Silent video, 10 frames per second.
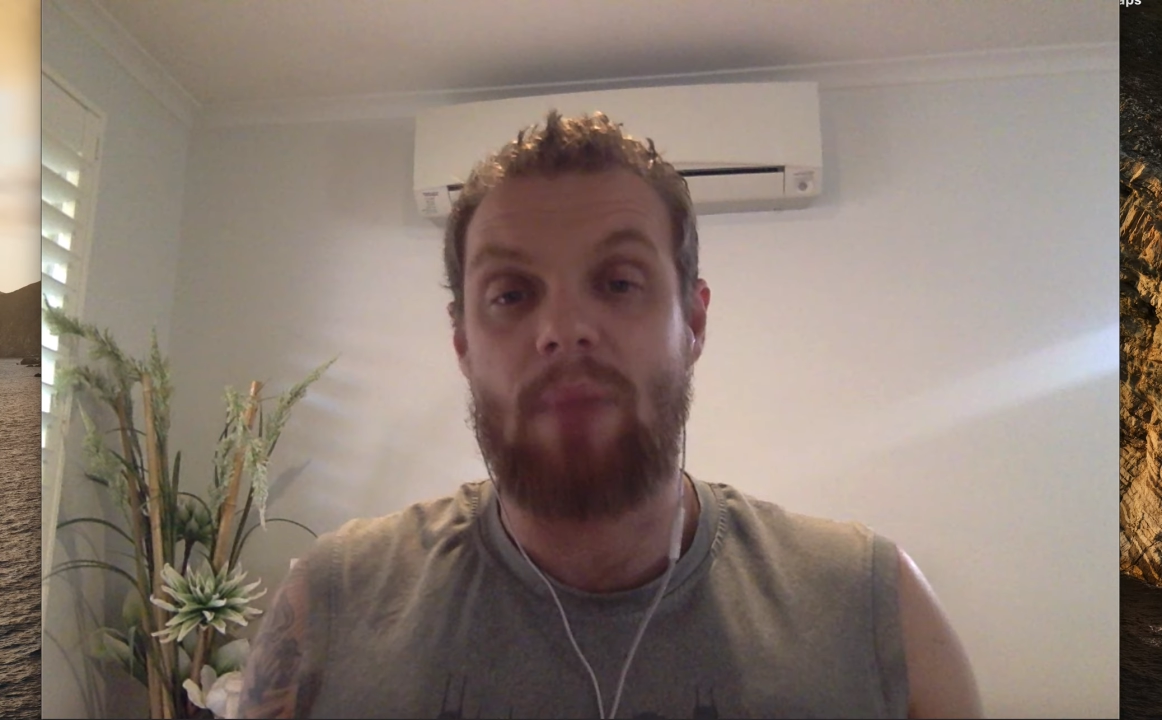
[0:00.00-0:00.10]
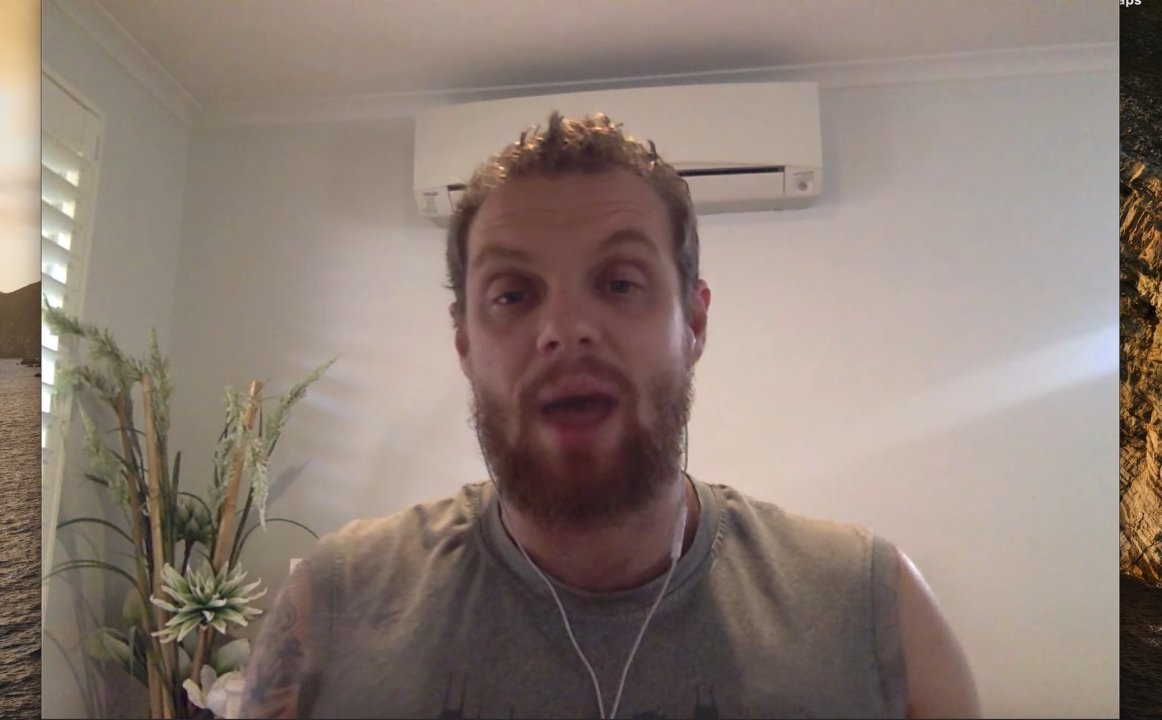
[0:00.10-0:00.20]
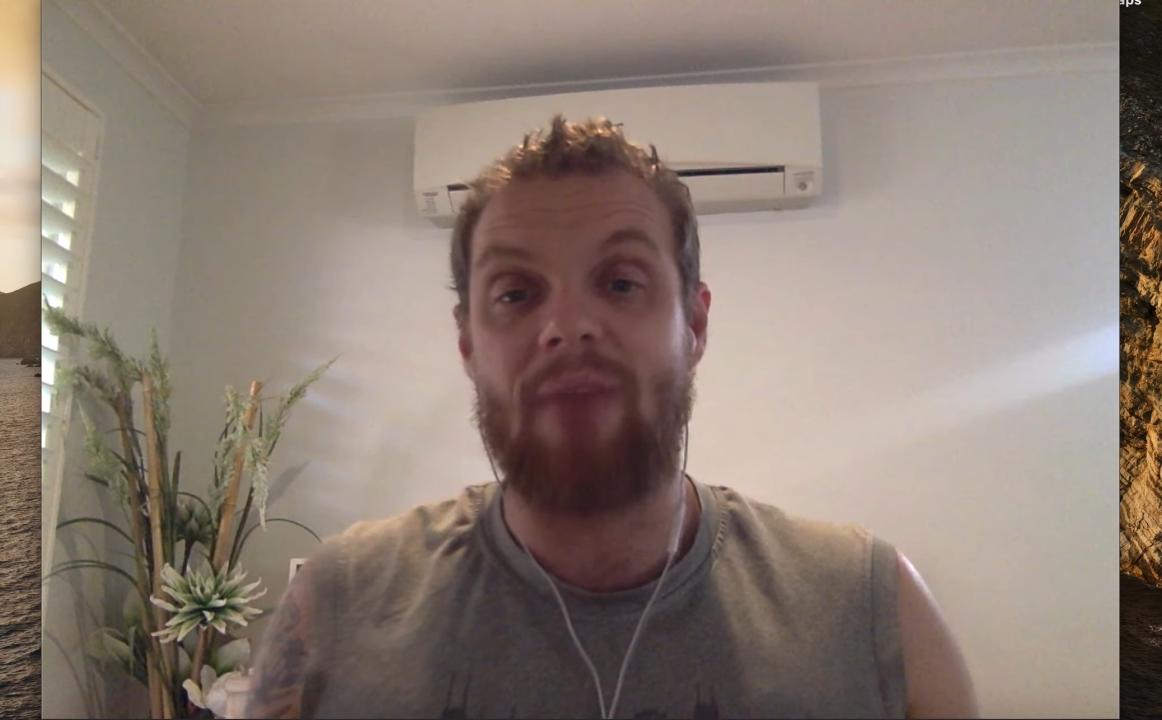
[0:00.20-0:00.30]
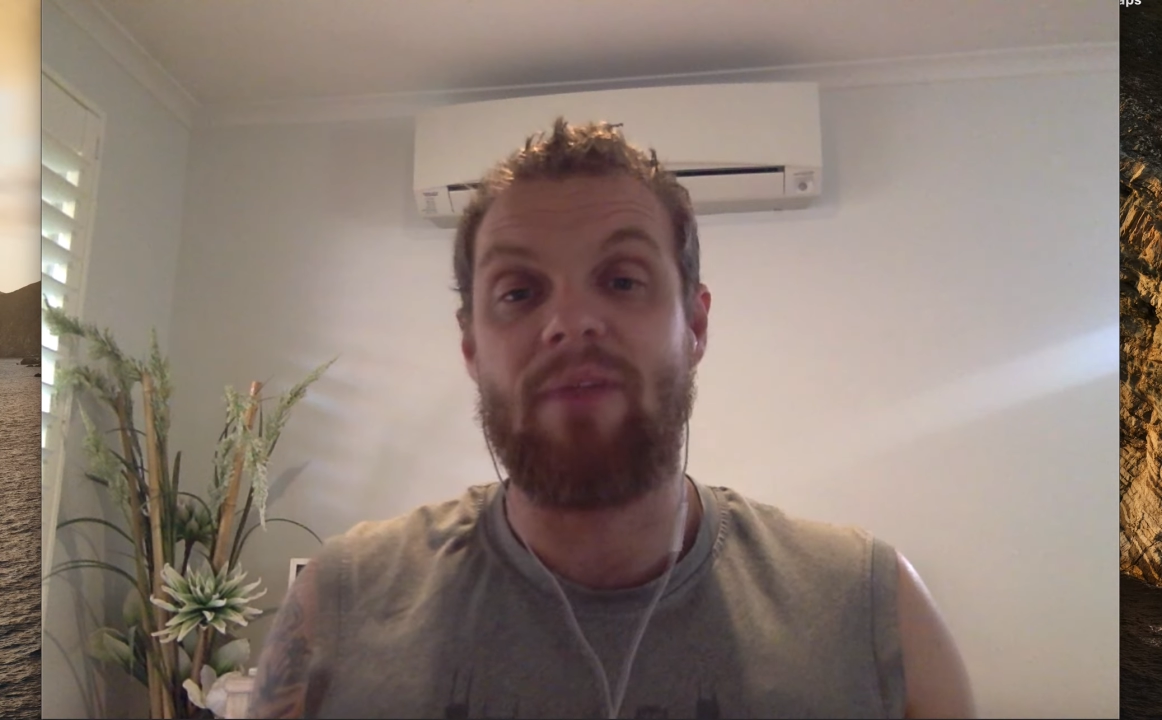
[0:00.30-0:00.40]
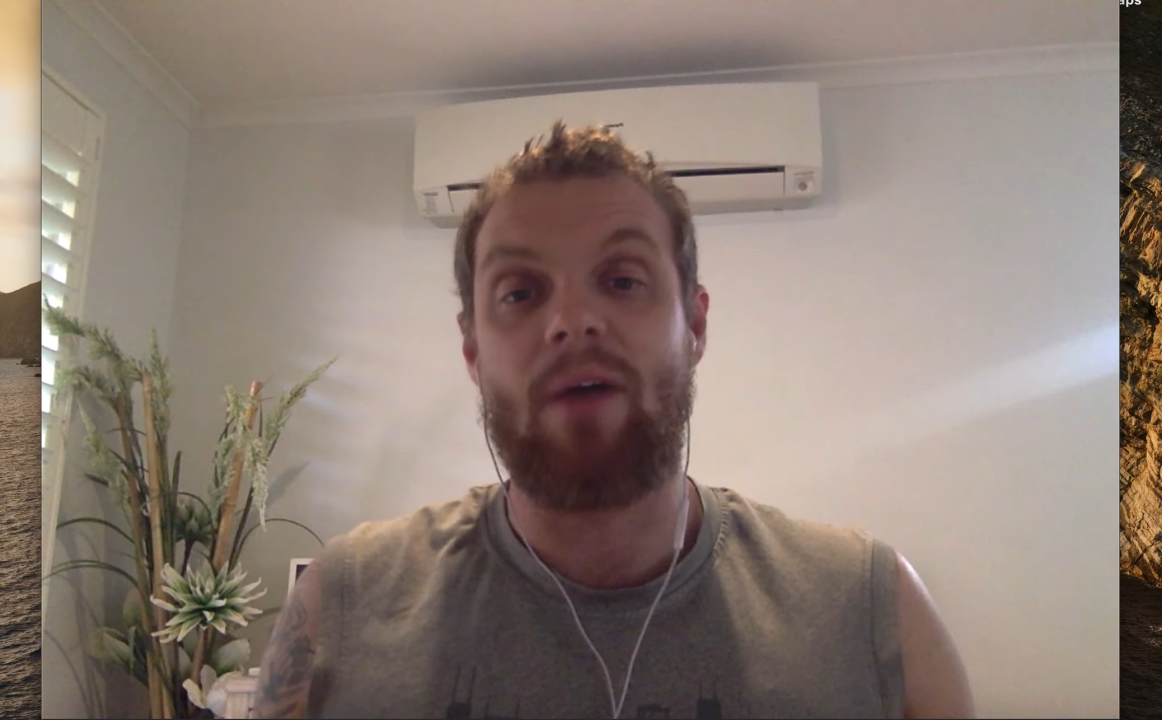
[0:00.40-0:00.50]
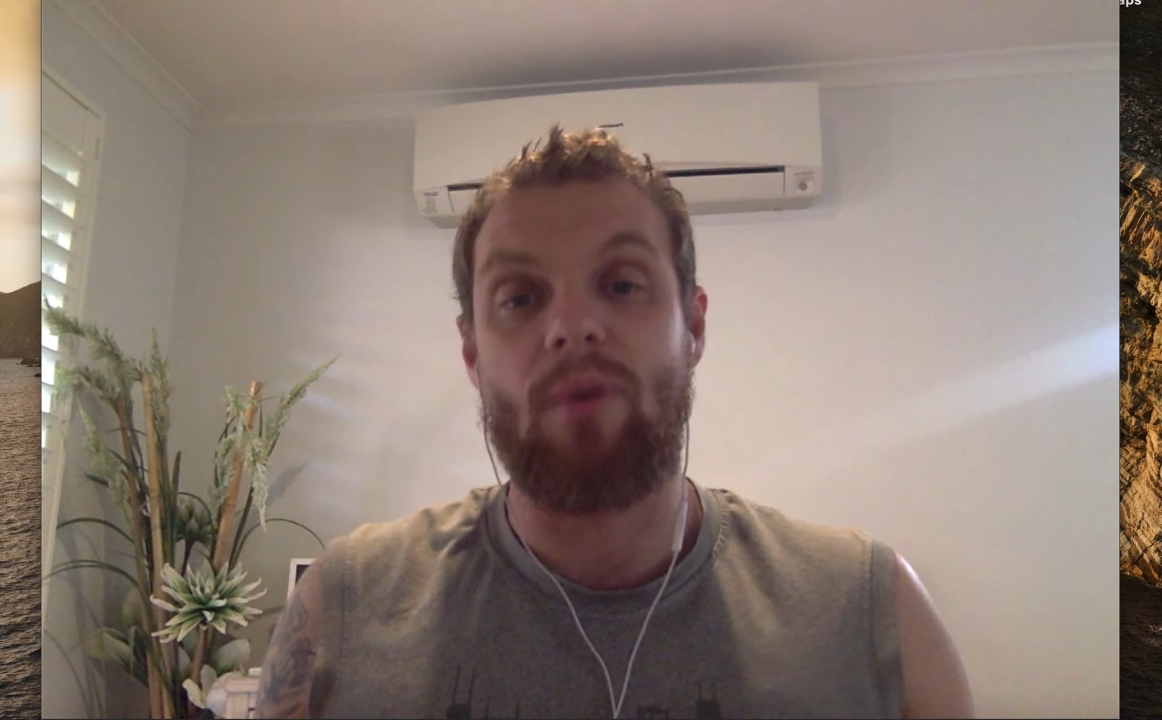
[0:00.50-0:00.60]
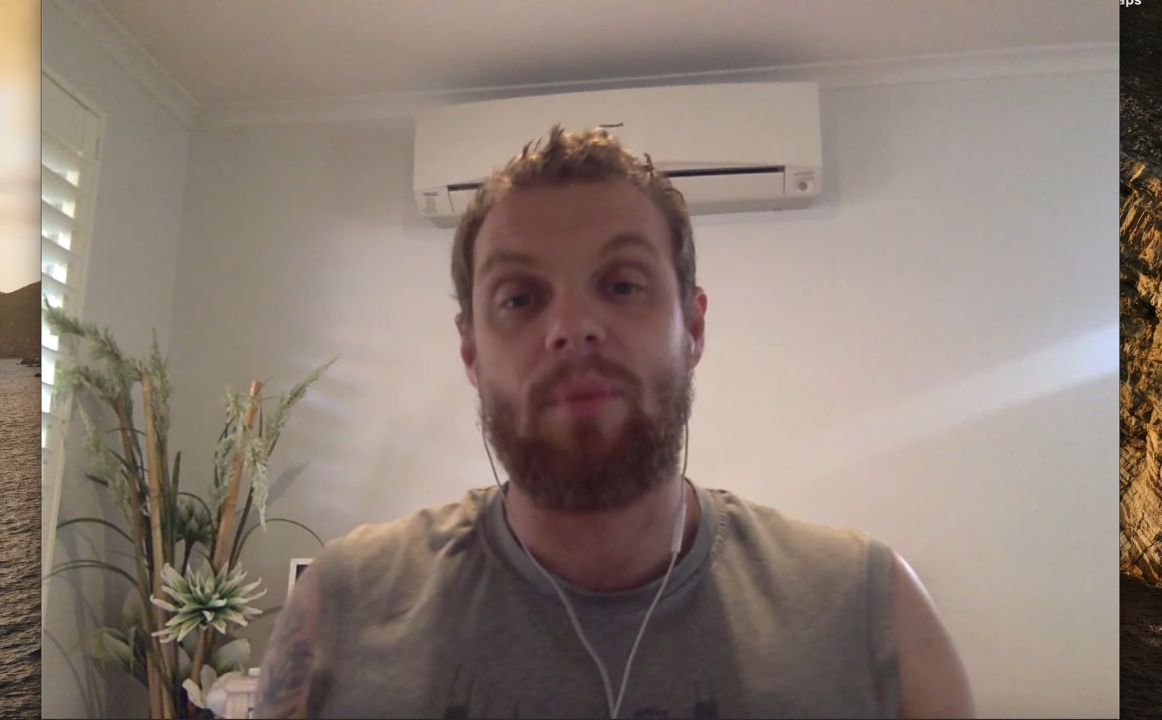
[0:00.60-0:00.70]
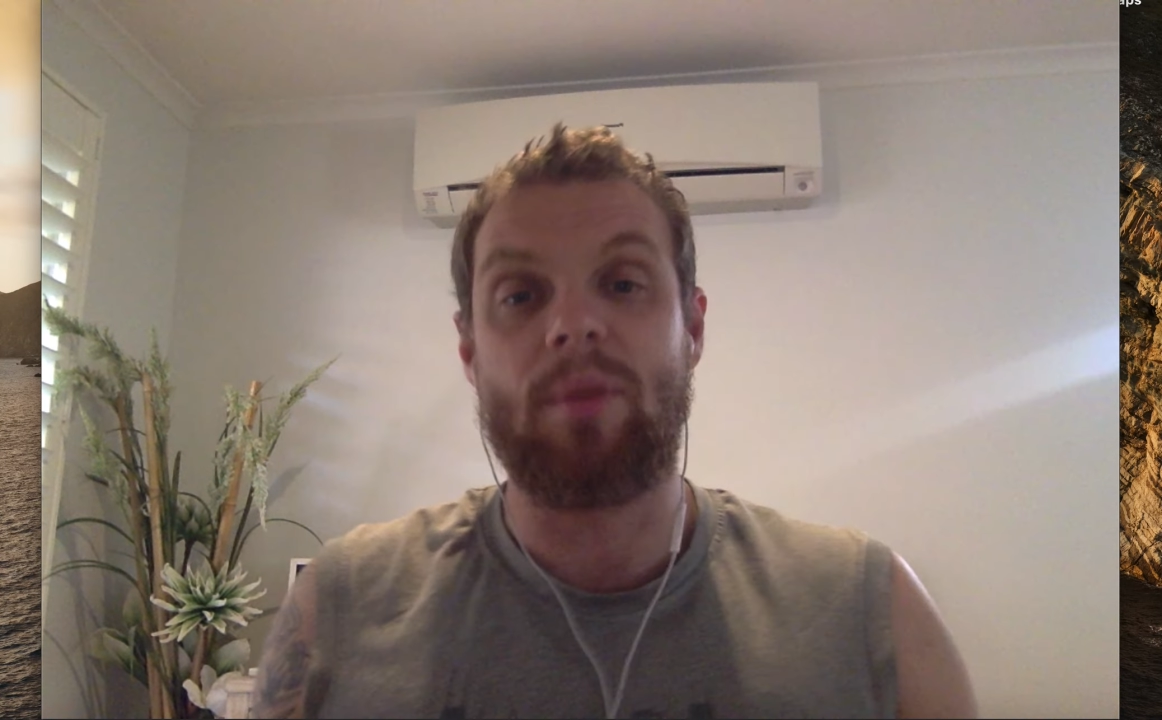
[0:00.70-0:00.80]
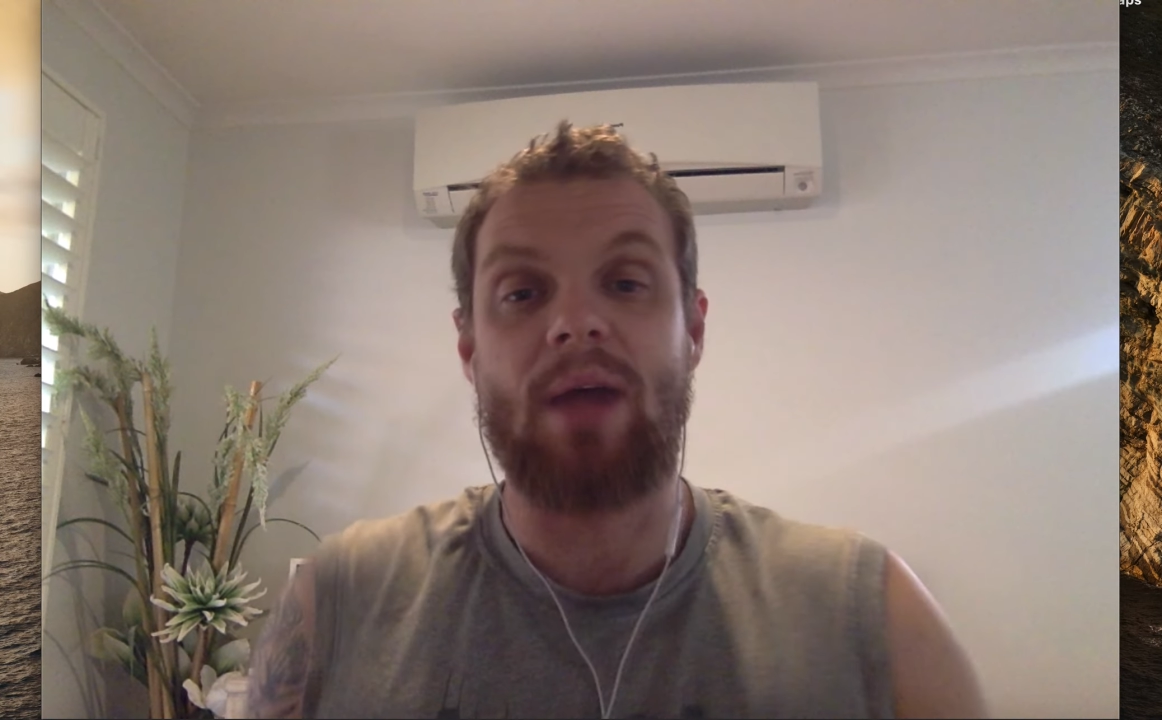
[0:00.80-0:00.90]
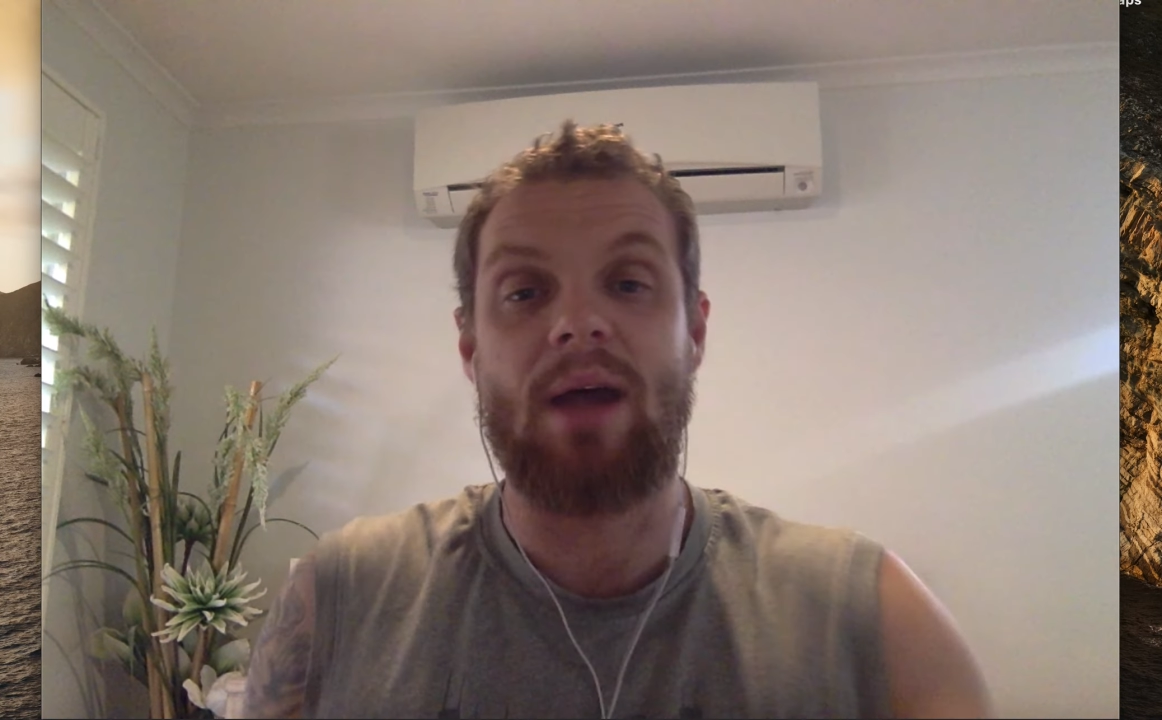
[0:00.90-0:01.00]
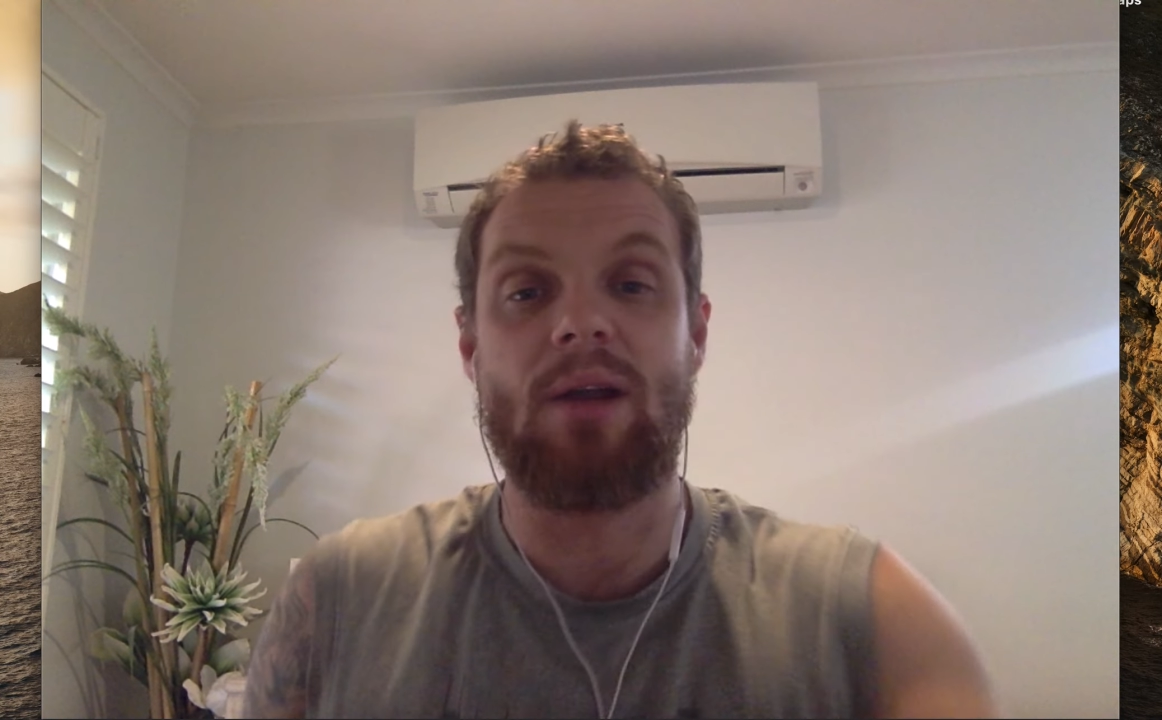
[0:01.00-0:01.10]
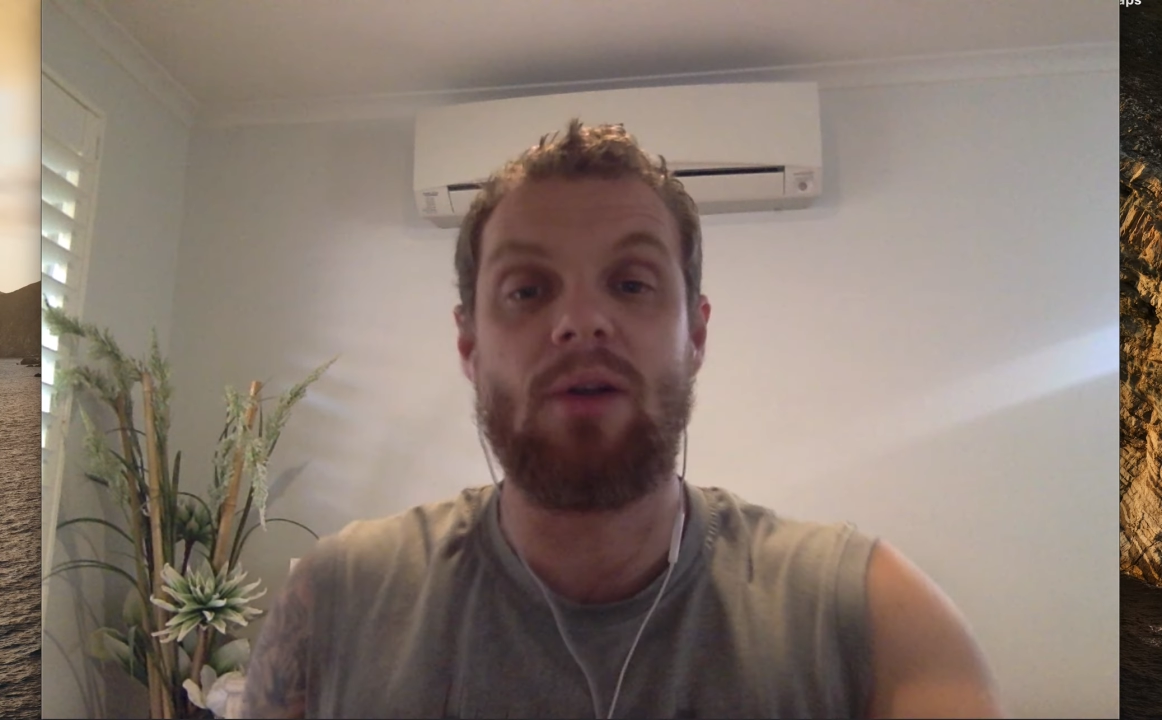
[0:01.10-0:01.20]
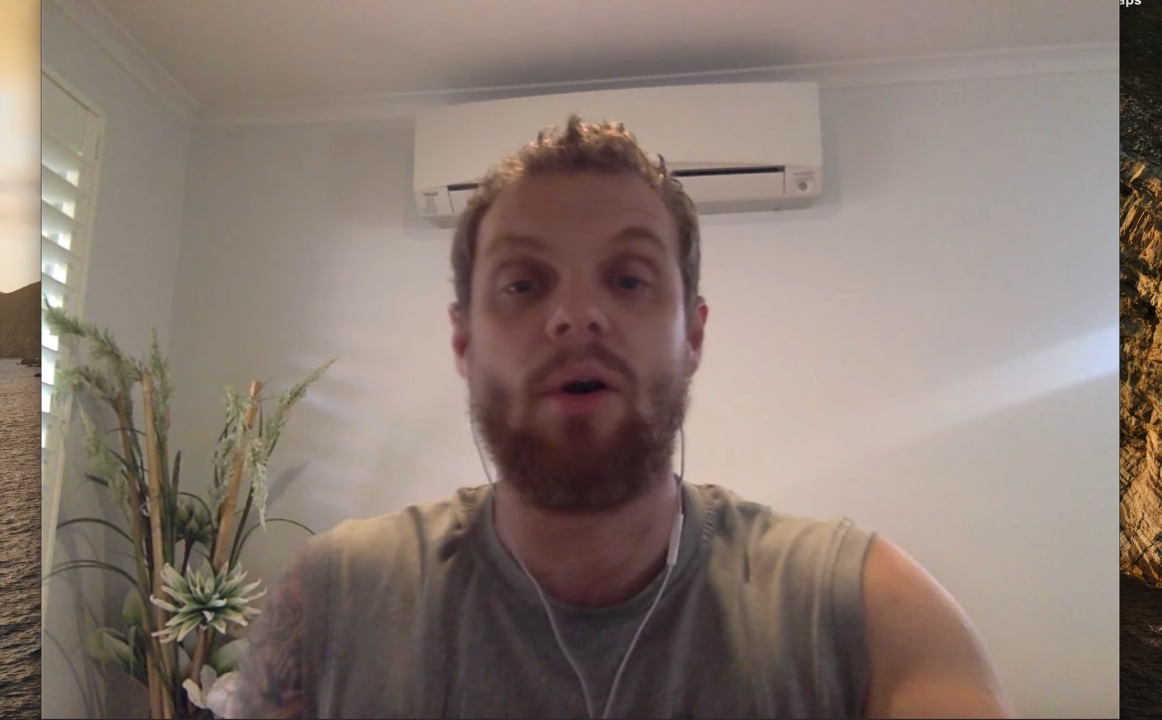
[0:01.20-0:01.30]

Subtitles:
have that replicated